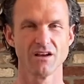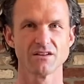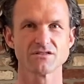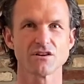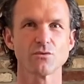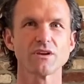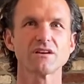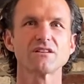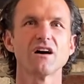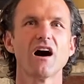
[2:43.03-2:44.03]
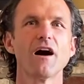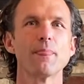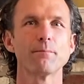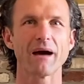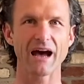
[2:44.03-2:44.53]
So we could
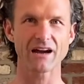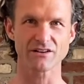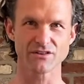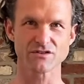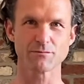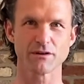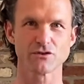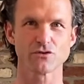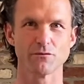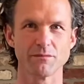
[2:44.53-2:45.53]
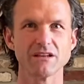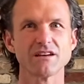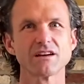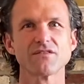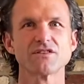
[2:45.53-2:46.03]
unpack the spiritual meaning
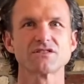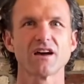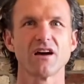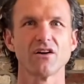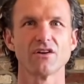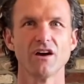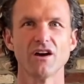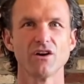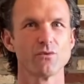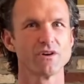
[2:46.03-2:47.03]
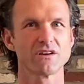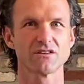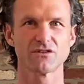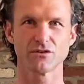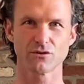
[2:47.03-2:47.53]
of the sound. We could
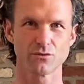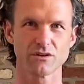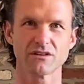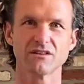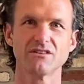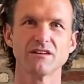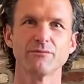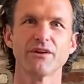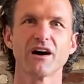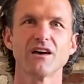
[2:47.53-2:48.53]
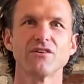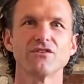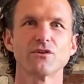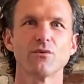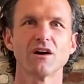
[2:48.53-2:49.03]
do a really deep dive
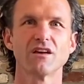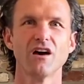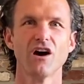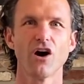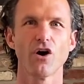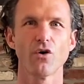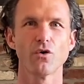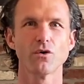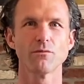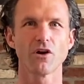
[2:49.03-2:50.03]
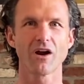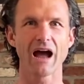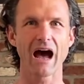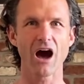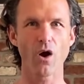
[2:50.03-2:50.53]
into what Om or
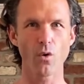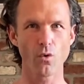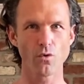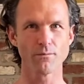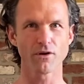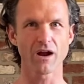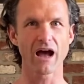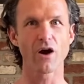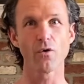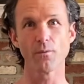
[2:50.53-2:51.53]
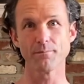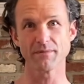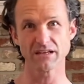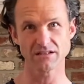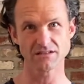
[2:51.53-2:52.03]
Aum
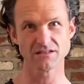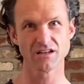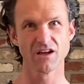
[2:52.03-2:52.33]
mean